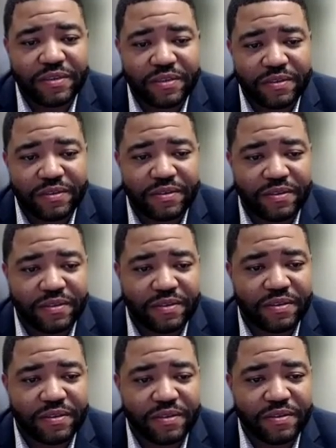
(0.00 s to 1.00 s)

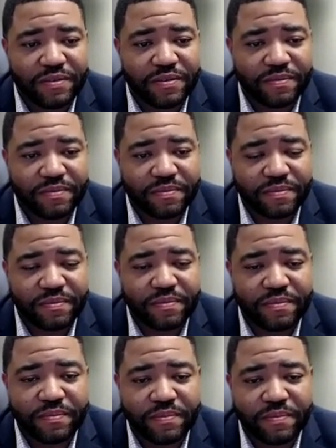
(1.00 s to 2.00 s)

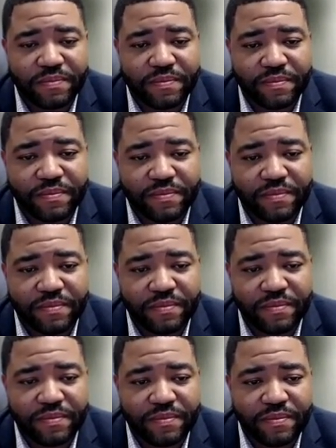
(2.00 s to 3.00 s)

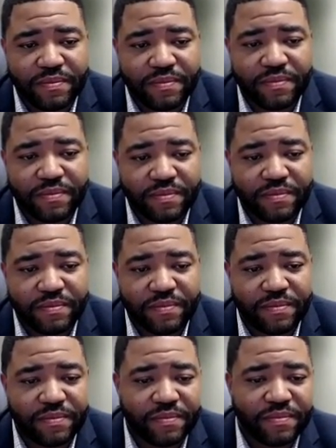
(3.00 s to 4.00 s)

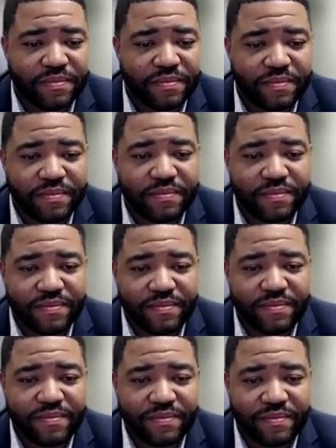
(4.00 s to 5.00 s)

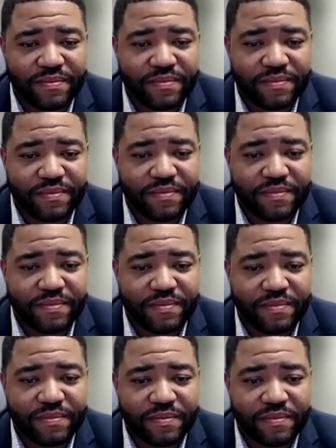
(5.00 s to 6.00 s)

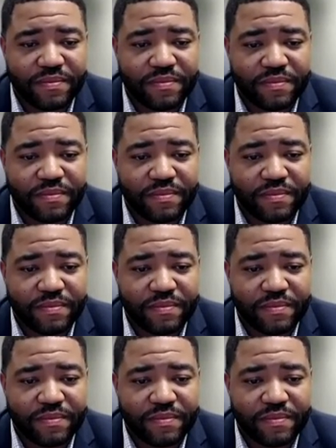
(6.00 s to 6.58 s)
This person isn't speaking.